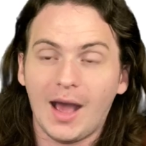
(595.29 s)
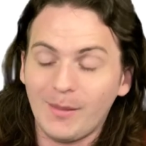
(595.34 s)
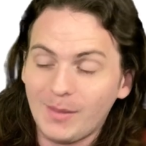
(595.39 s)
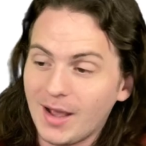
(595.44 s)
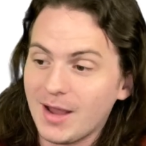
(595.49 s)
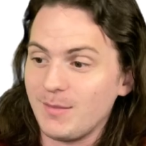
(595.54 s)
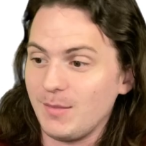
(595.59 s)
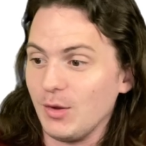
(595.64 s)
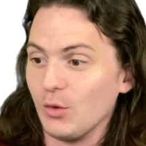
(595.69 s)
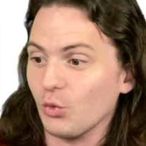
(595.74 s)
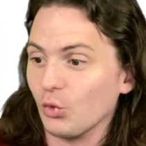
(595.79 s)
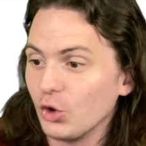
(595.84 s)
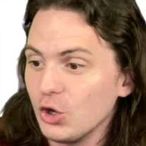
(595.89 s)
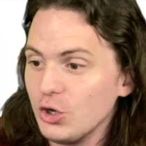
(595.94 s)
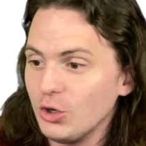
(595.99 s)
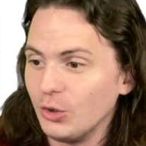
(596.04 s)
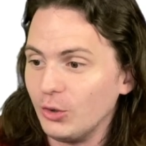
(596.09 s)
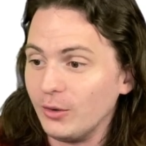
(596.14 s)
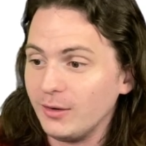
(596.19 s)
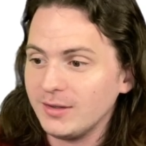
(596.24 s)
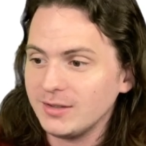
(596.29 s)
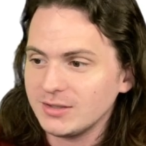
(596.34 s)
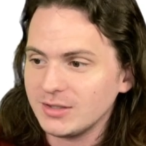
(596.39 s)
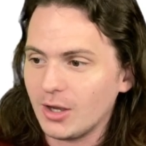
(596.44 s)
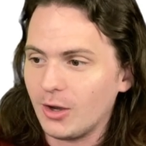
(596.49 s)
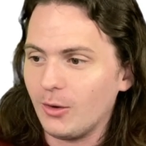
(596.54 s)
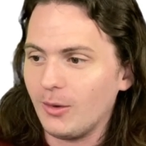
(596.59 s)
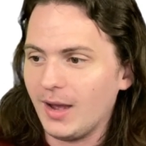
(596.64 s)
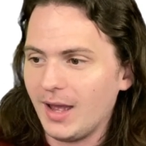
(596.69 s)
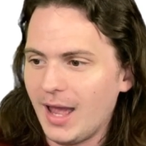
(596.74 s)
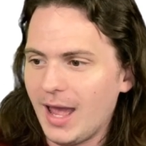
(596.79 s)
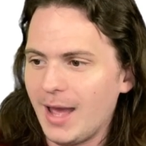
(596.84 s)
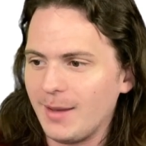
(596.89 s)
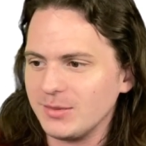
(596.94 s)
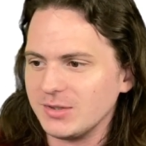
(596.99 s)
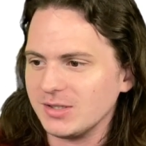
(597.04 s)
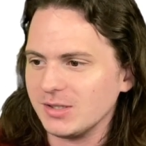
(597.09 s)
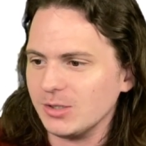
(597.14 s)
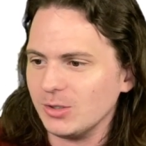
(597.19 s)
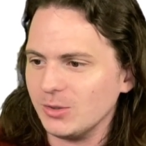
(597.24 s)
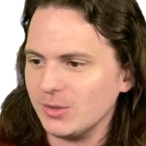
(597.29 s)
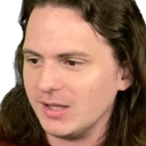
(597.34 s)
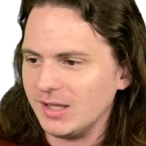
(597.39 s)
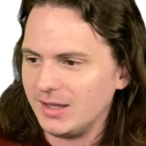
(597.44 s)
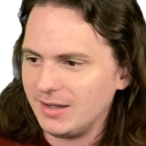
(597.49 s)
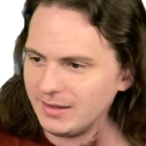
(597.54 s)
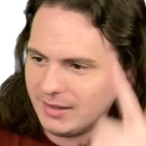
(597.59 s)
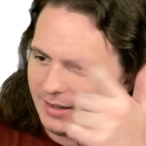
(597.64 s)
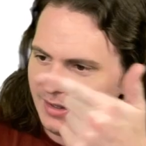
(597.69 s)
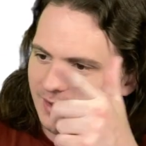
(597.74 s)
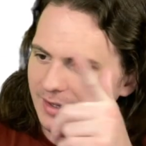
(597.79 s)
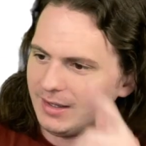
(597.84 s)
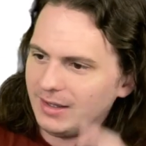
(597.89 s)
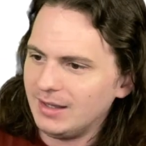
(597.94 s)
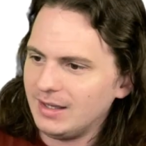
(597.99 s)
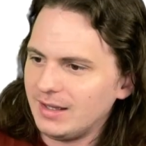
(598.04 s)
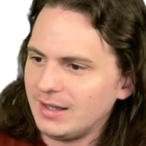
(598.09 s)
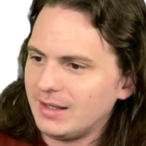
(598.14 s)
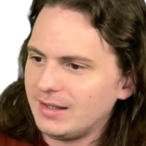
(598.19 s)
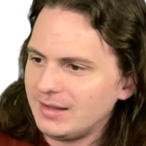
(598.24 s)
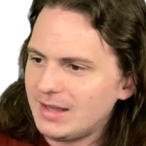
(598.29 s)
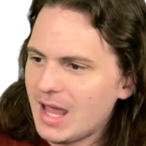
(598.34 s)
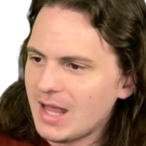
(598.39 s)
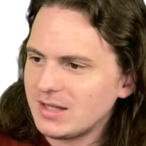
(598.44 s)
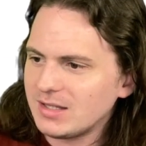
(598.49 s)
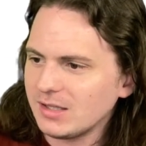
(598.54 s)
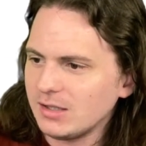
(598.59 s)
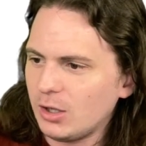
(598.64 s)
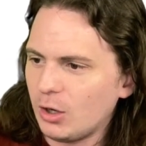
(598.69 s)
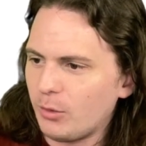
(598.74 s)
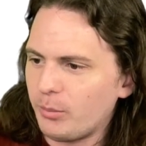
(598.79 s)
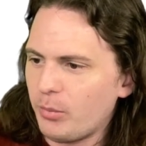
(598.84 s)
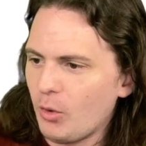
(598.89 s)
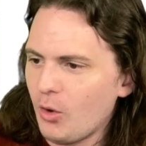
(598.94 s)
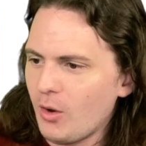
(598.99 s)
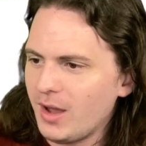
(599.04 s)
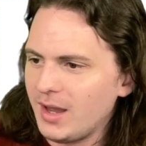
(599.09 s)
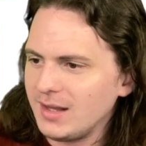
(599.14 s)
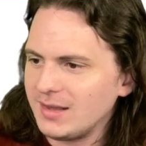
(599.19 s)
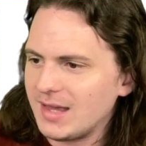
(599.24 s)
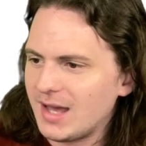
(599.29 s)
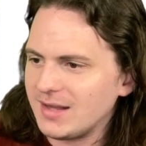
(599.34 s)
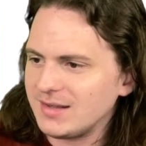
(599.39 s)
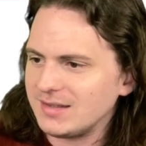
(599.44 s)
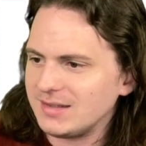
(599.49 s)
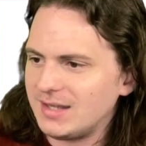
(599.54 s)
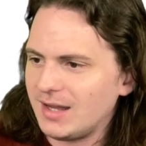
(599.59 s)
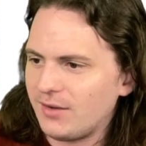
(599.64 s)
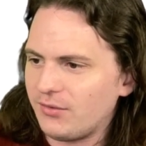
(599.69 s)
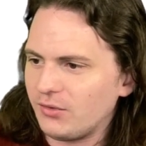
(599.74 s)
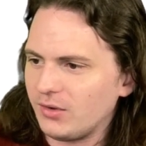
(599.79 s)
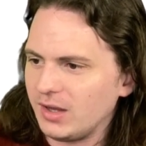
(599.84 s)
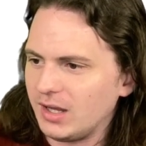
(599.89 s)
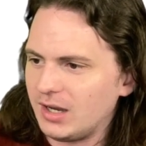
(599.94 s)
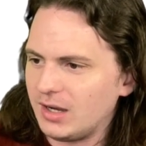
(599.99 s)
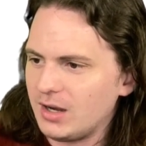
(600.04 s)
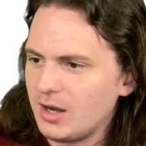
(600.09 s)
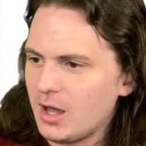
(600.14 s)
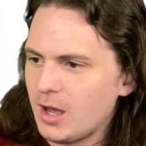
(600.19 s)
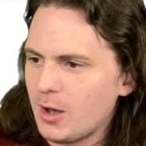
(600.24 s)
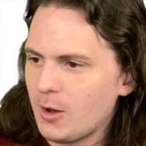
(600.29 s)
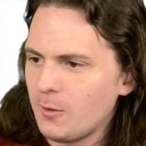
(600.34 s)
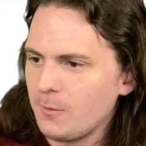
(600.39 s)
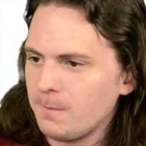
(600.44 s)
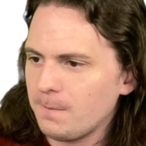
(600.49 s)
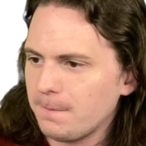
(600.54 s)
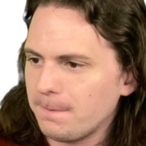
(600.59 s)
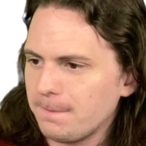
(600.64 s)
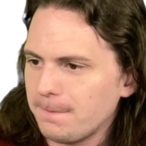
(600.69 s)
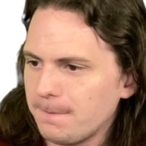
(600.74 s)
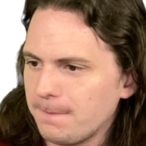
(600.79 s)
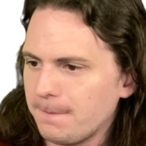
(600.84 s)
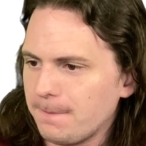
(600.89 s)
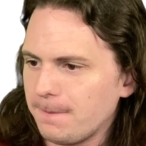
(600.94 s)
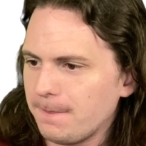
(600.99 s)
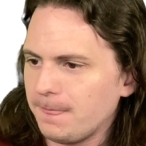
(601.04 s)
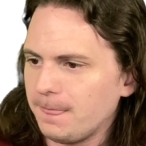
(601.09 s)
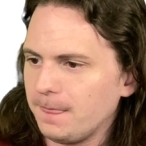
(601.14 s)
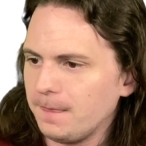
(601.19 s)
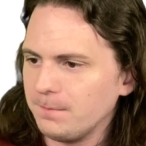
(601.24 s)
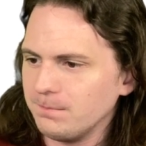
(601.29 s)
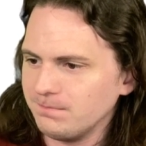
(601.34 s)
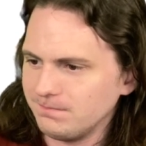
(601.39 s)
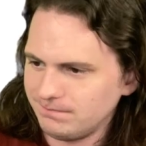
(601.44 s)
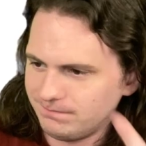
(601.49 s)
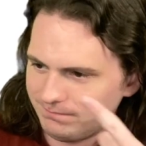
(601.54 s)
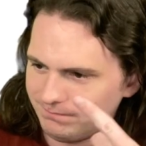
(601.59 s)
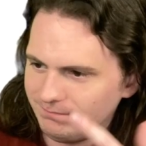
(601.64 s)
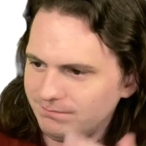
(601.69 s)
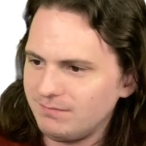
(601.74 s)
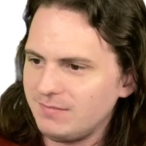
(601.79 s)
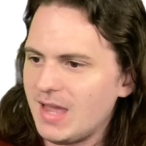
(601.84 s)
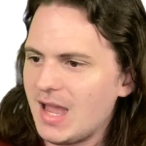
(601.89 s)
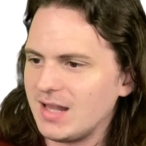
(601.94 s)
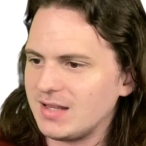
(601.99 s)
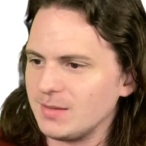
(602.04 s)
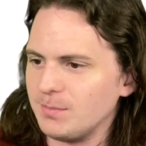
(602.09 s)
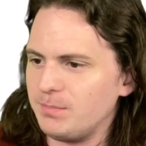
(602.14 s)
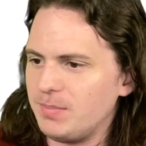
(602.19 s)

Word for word: not going to be rude, so absolutely. That's a little boy. That's definitely a no. That's a